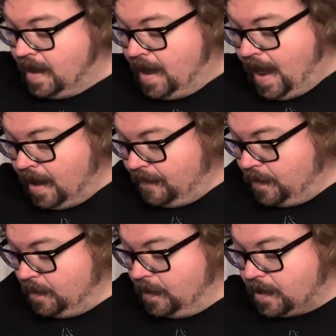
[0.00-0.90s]
And if
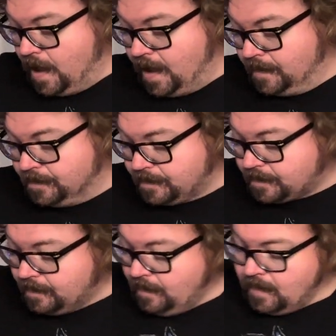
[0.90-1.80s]
you look on
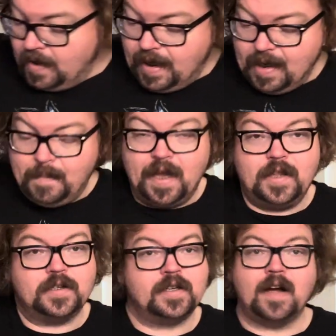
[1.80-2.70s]
eBay,
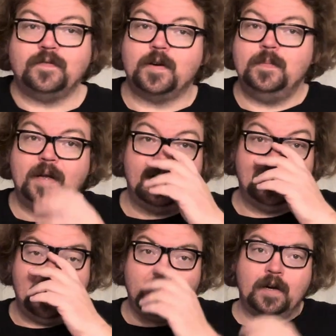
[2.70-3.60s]
there's not very many
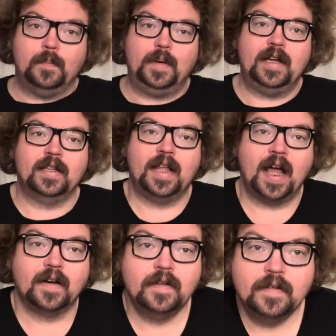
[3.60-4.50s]
that are going to be in
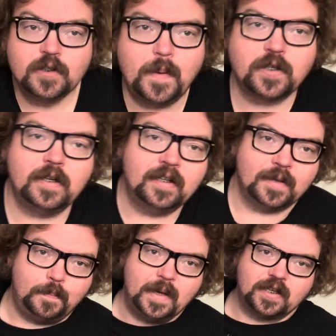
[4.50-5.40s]
that, especially in the
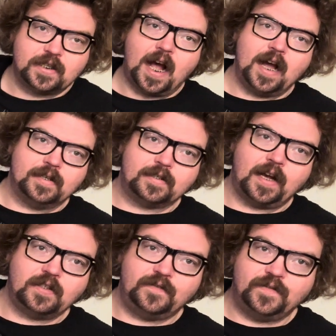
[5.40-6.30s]
big size
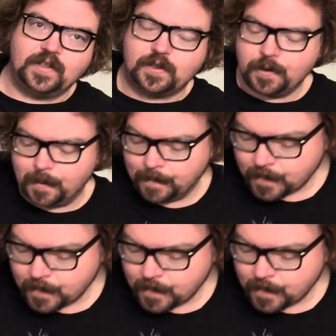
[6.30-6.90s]
52.